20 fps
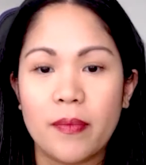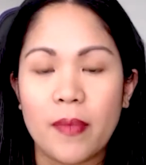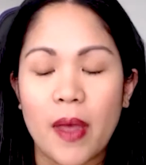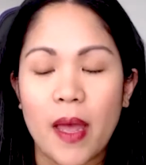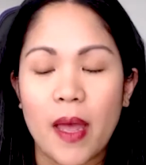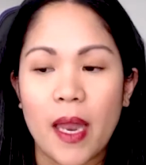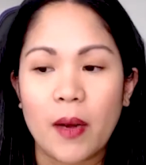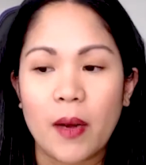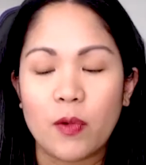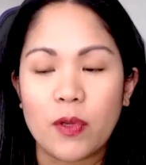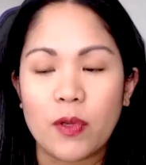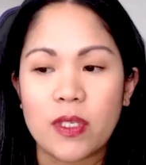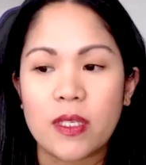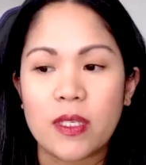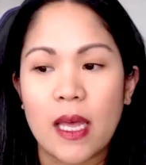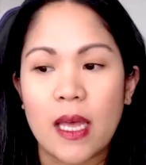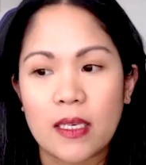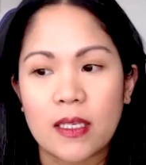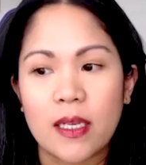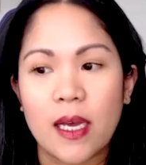was
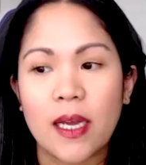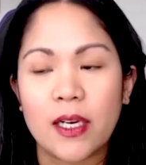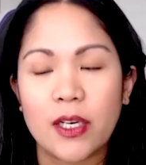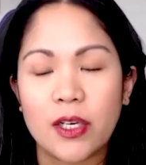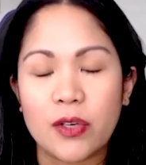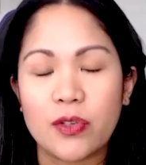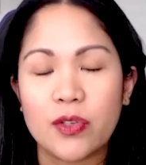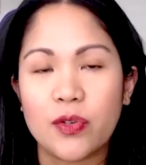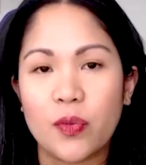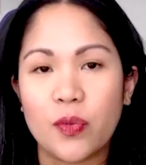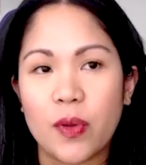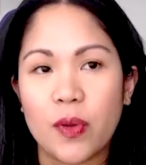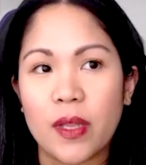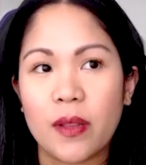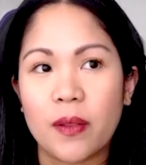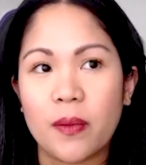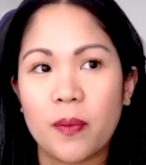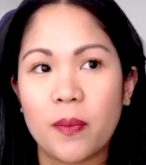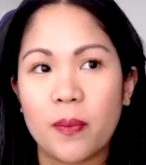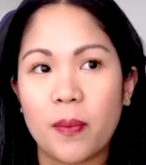then diagnosed
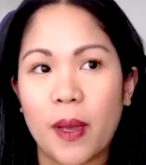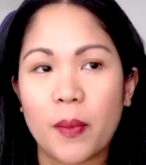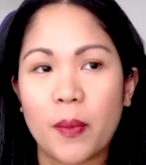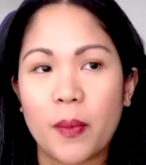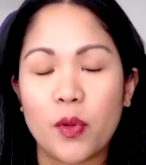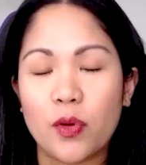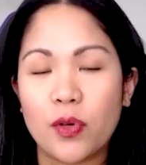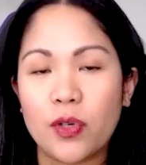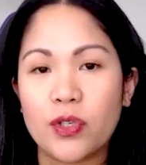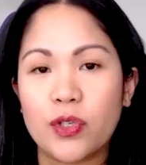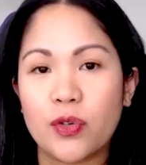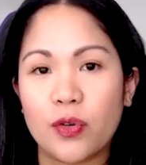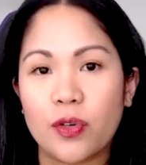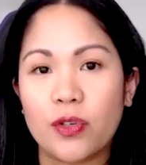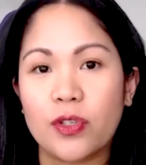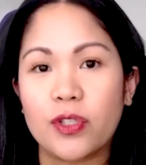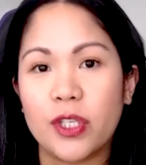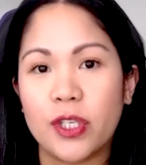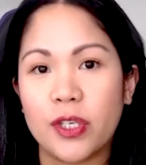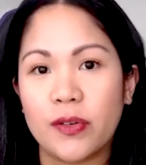with bipolar disorder
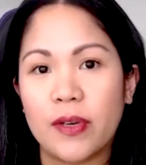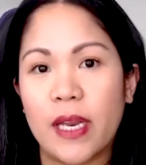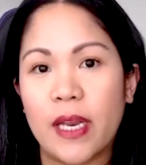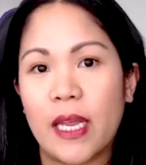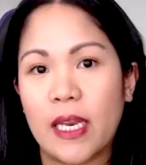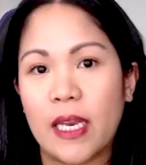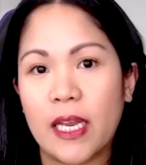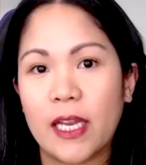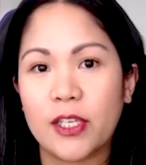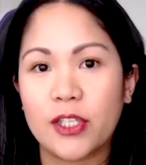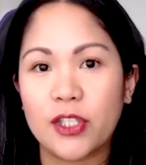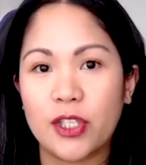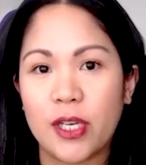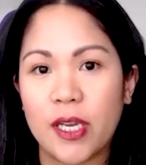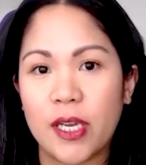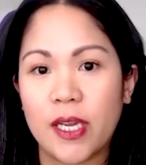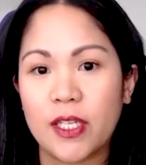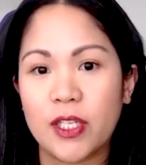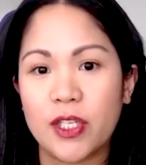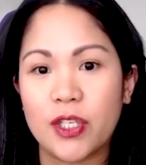2 and
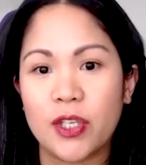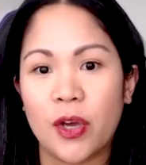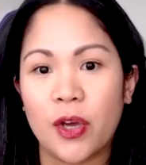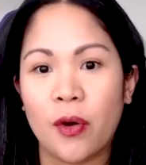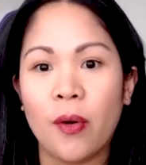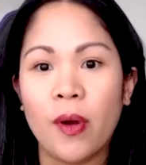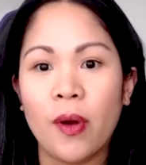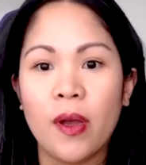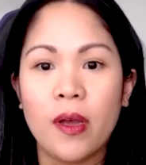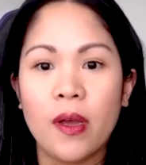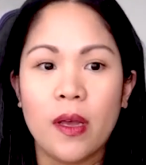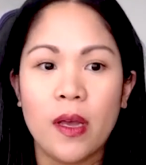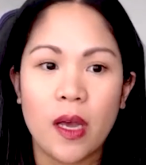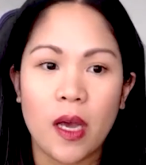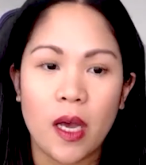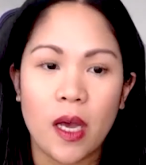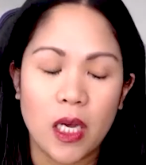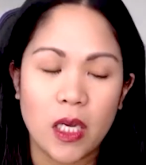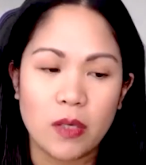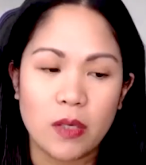ADHD. And so,
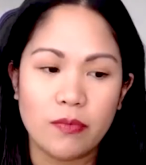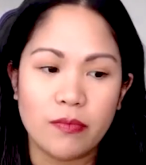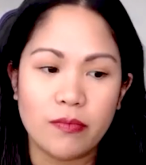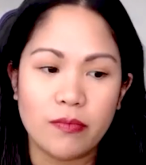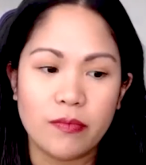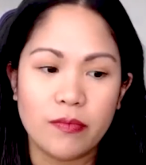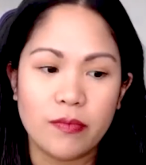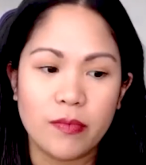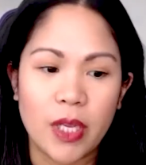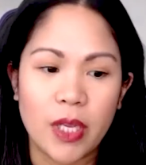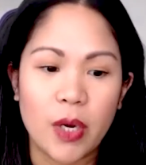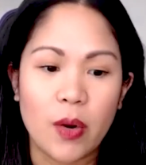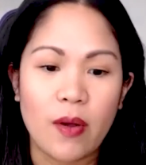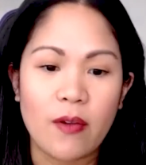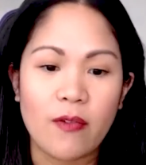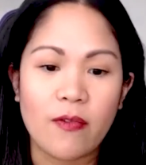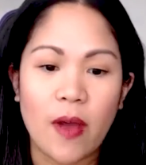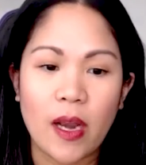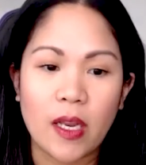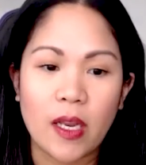I
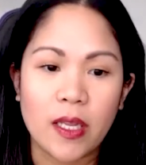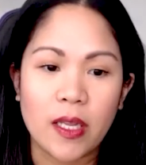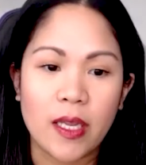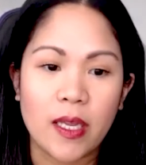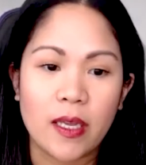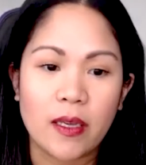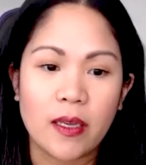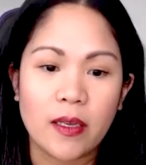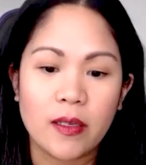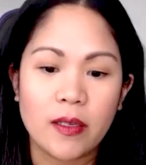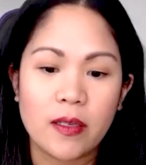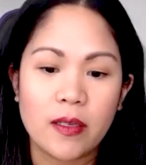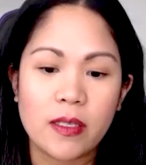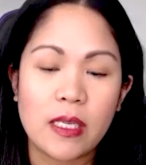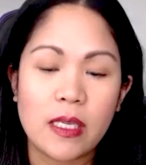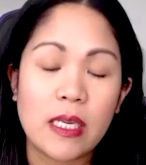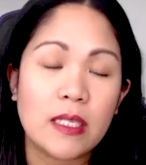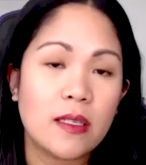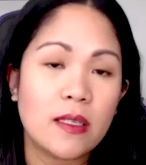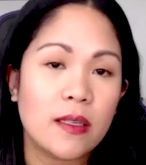finally
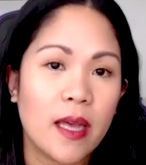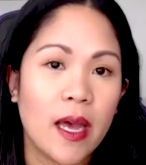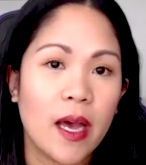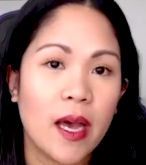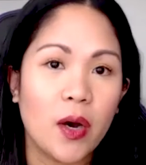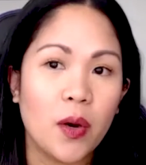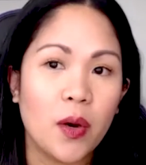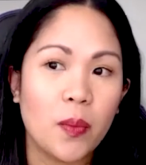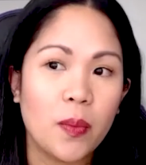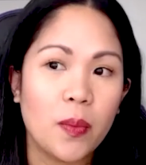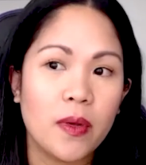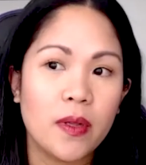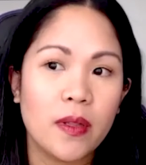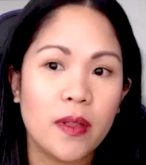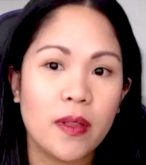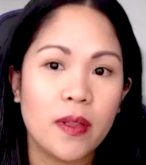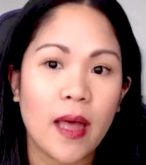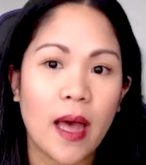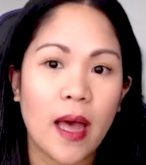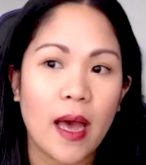sought the help
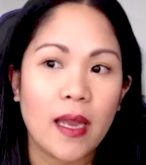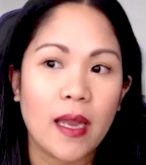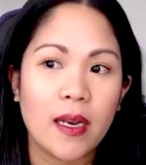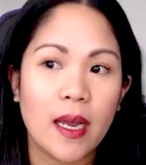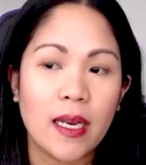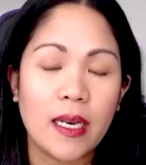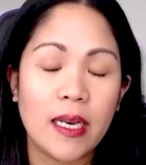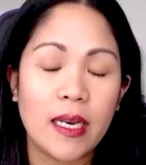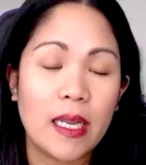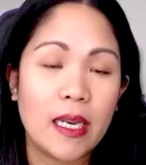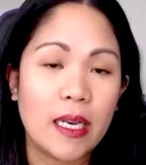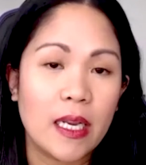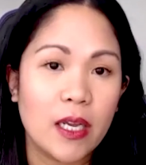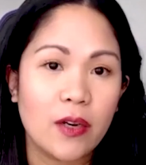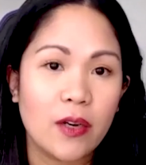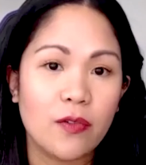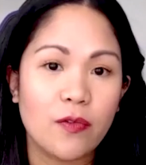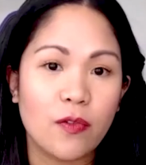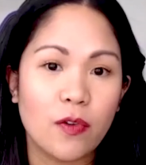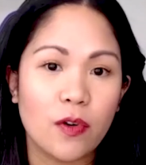that I
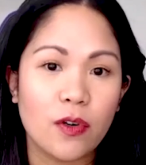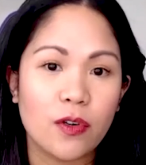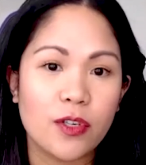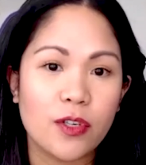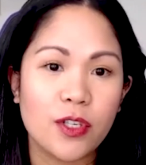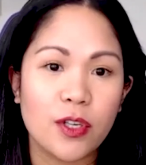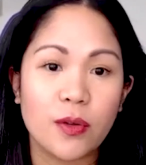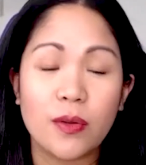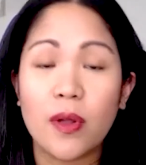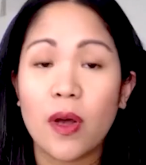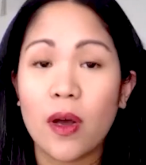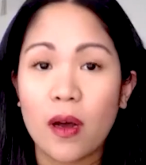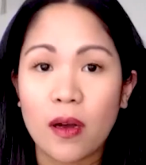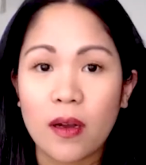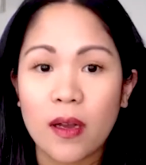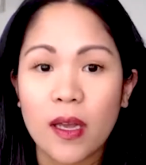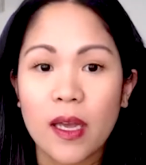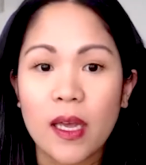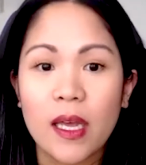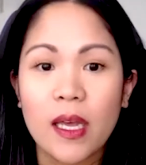needed for so
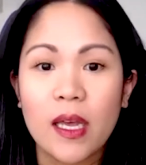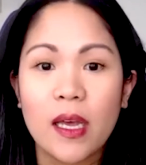long.